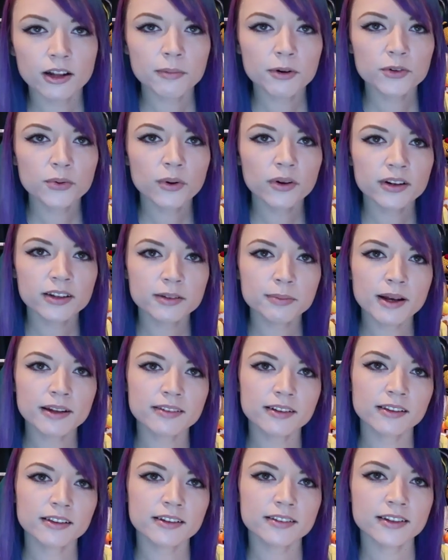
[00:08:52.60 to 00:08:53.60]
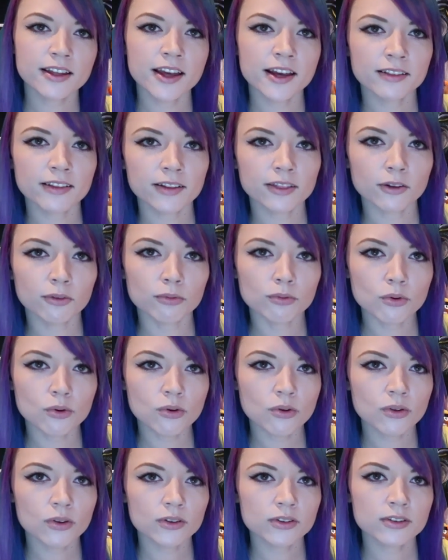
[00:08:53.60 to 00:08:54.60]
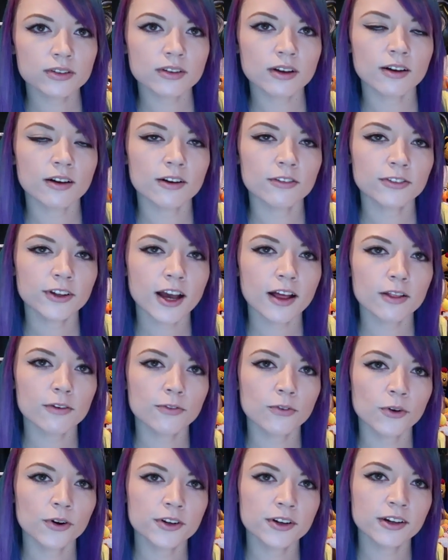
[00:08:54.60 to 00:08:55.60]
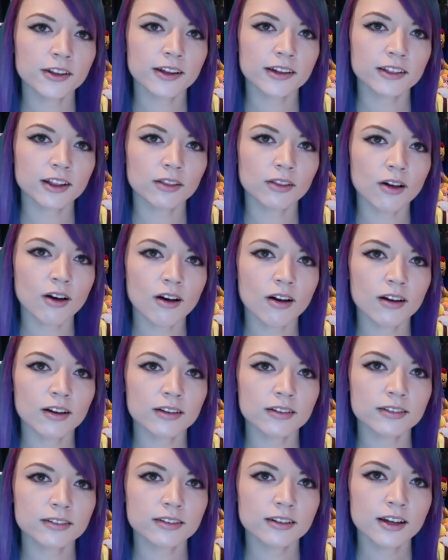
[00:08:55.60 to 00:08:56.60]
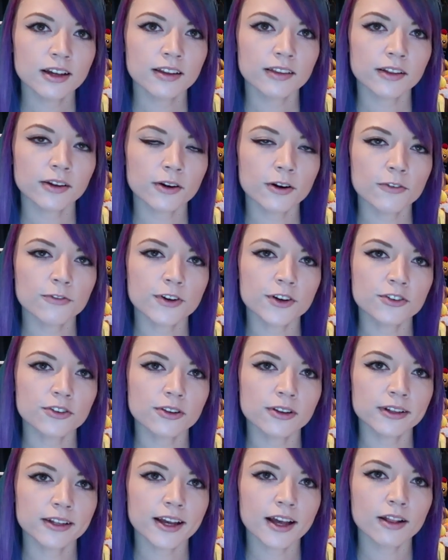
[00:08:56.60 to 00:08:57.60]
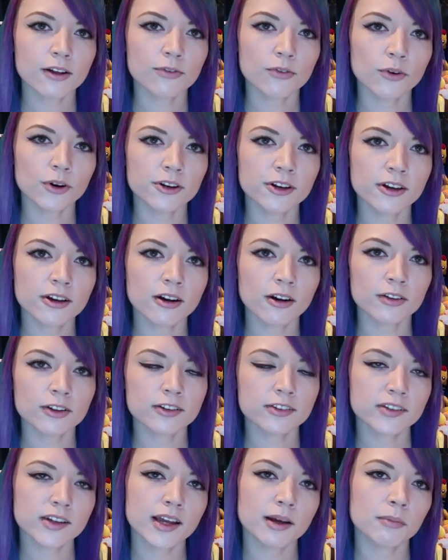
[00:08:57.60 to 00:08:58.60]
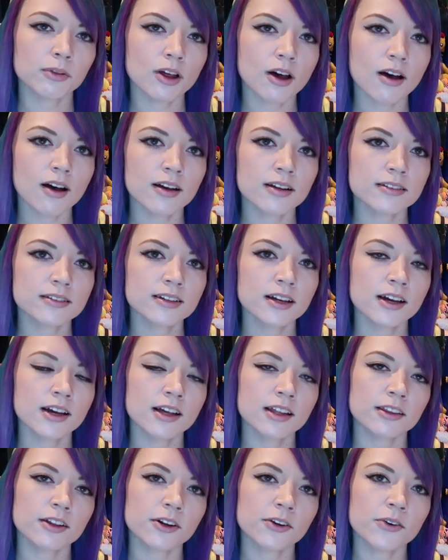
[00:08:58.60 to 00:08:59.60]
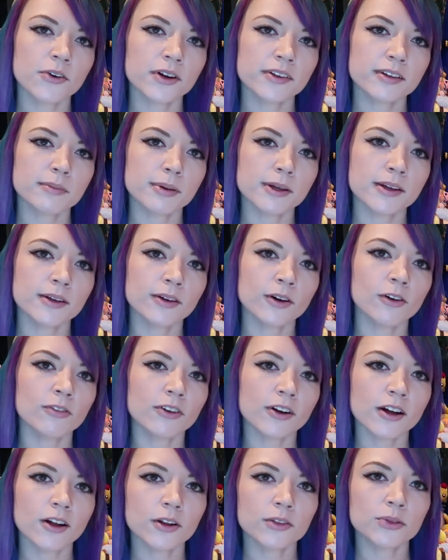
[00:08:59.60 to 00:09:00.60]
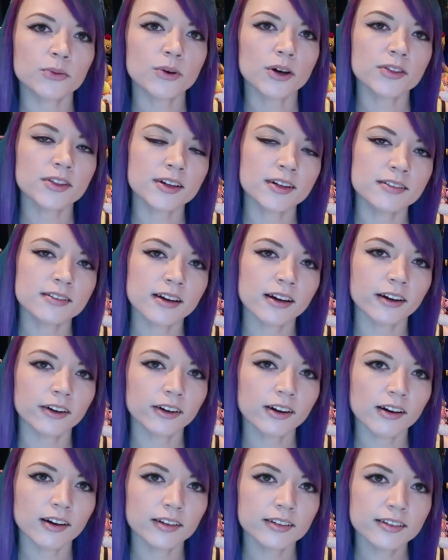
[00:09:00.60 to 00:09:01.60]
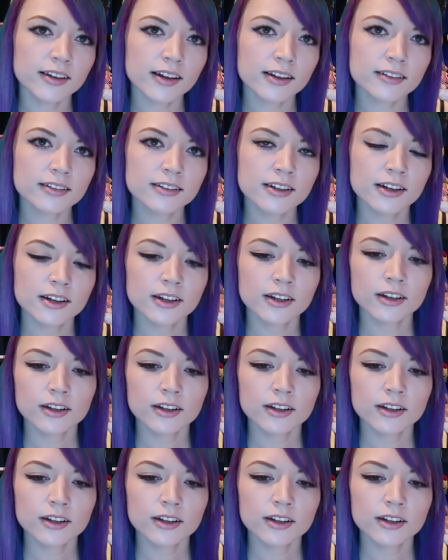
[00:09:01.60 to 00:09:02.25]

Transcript: Number 20 is basically saying that the rules of California, like the laws that are official in California, are the same laws that are going to be overheld throughout the entire contest.